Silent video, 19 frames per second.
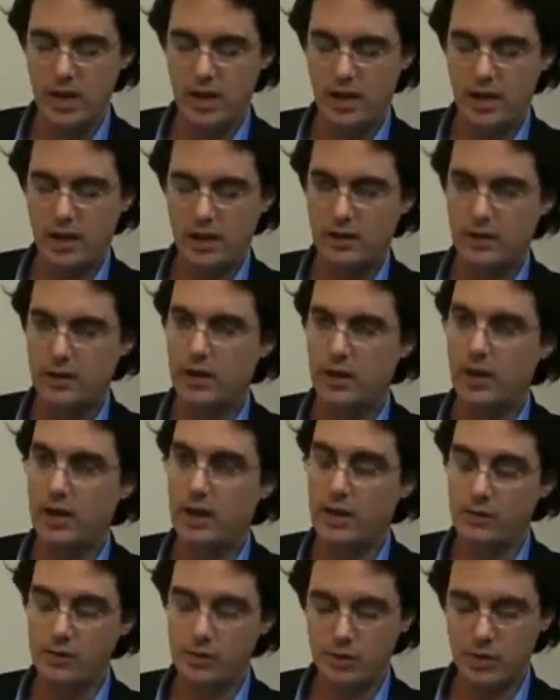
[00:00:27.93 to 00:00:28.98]
And,
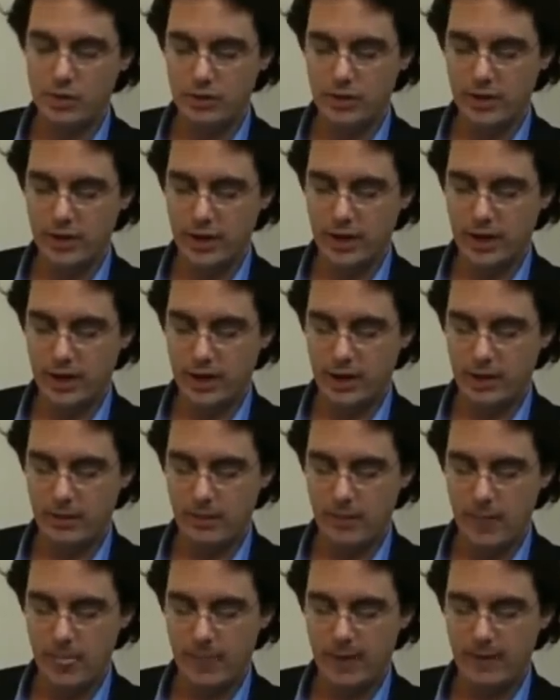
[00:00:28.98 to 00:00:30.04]
and I was wondering
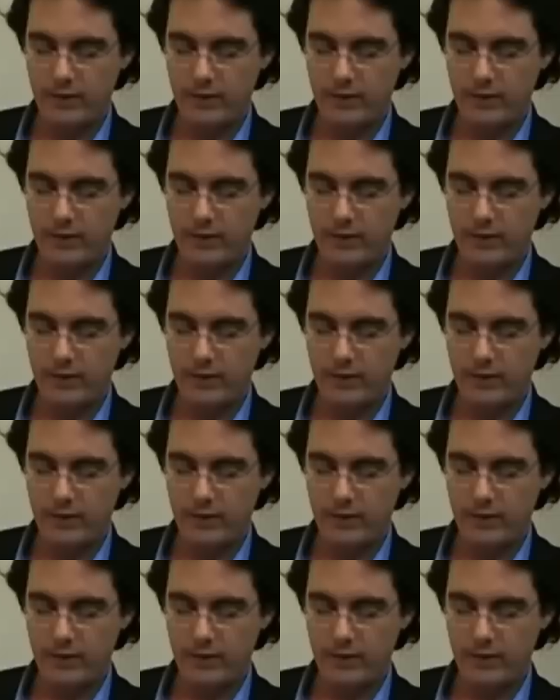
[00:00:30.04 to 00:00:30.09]
um,